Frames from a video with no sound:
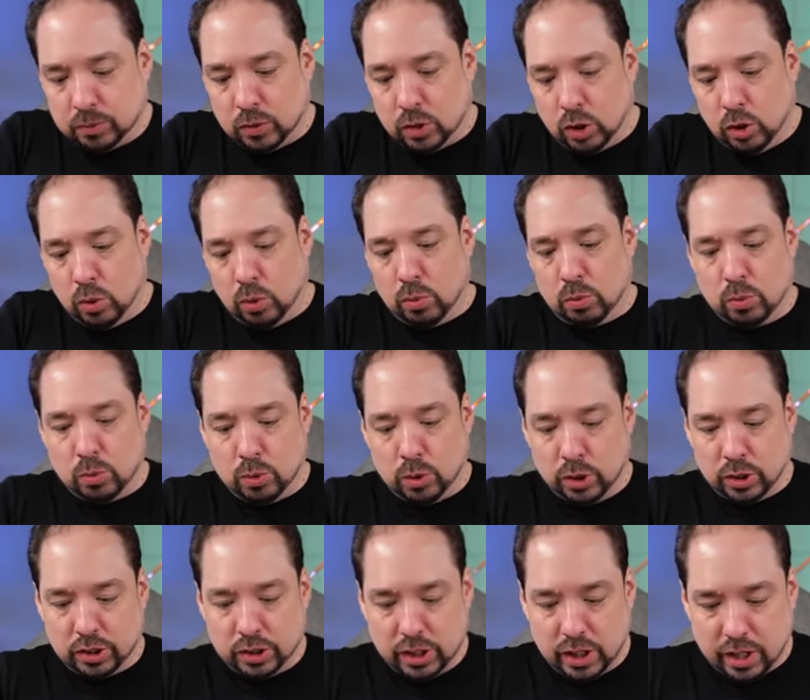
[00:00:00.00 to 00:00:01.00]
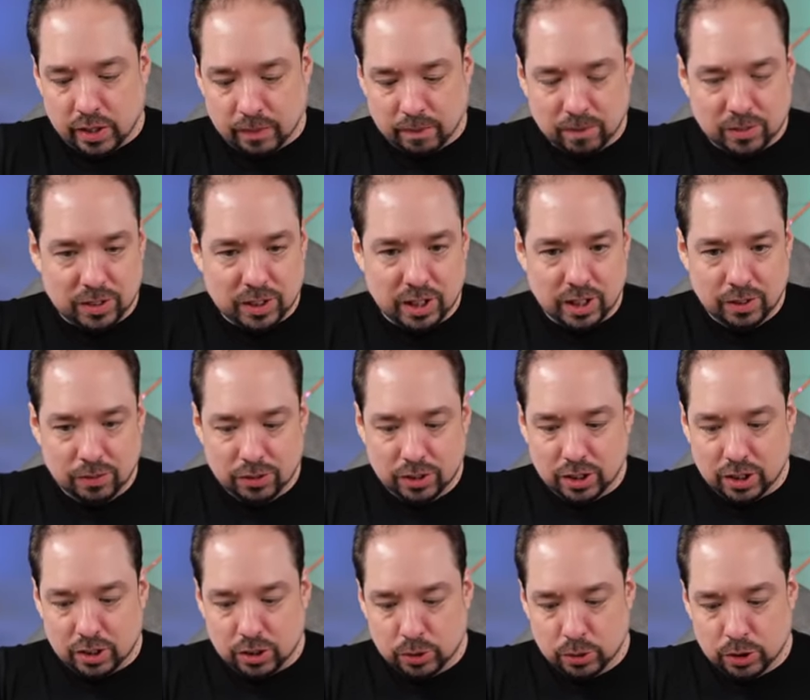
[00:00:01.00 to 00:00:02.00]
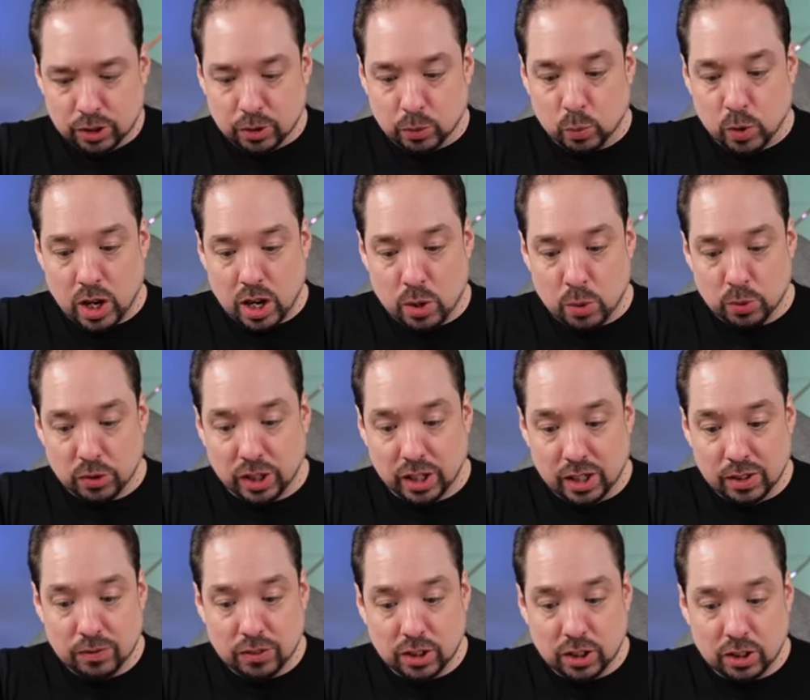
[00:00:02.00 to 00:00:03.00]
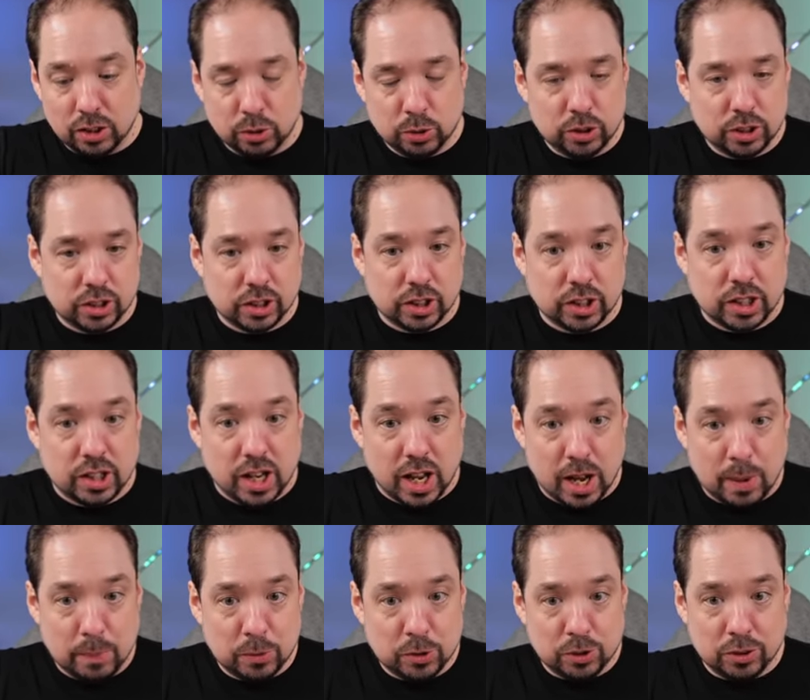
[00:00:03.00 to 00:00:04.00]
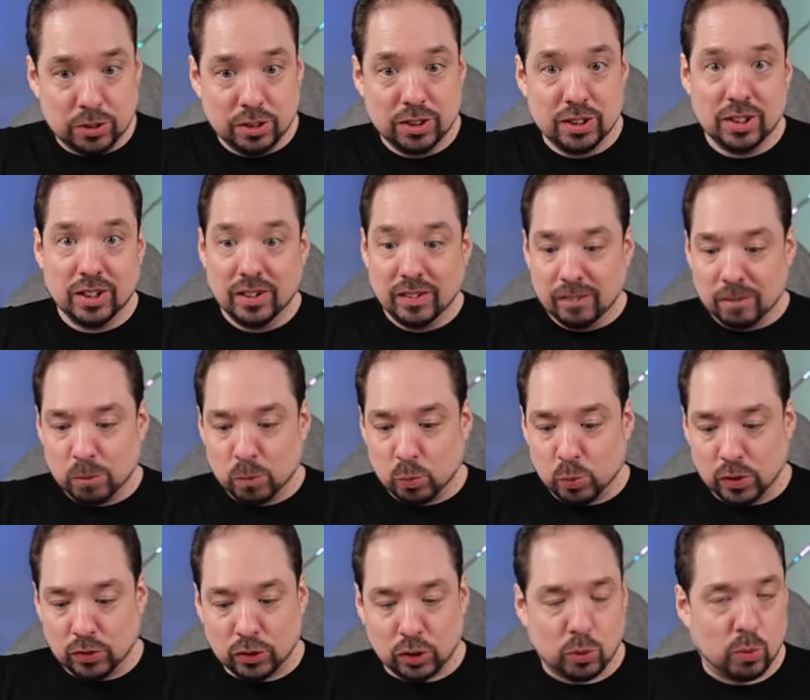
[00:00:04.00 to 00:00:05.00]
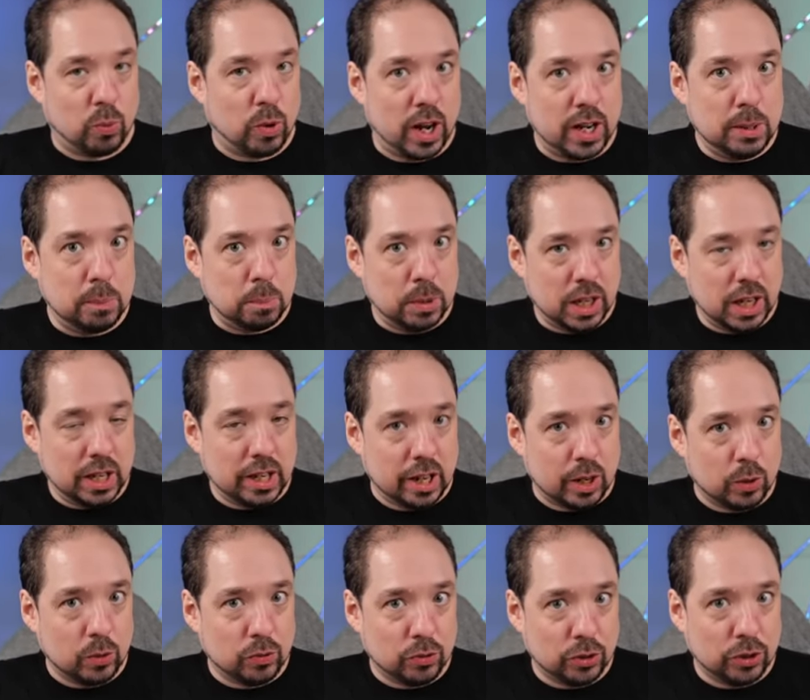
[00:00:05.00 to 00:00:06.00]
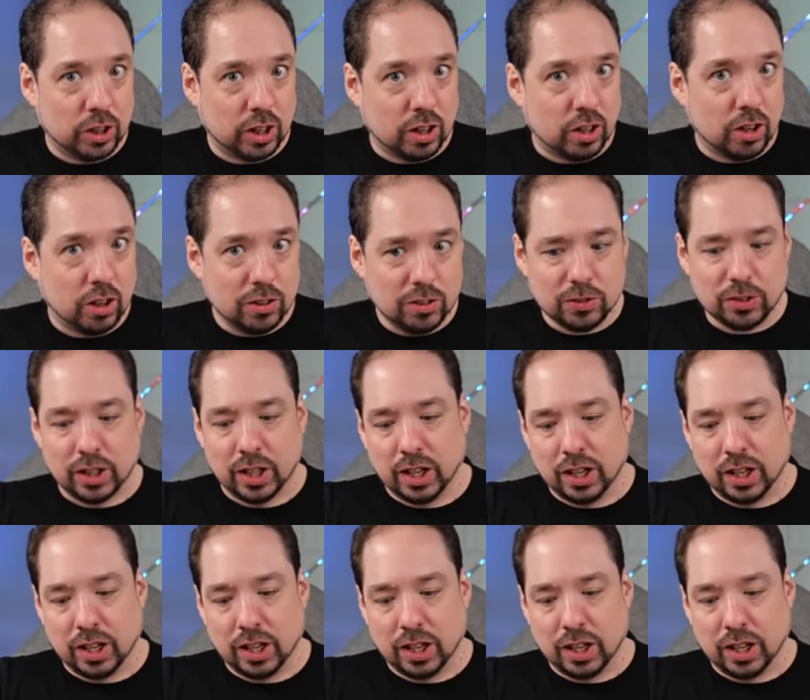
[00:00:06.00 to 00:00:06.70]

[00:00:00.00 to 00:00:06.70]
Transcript: Oh, look at that. They even included, wow, they even included an adapter with the right pinout for the country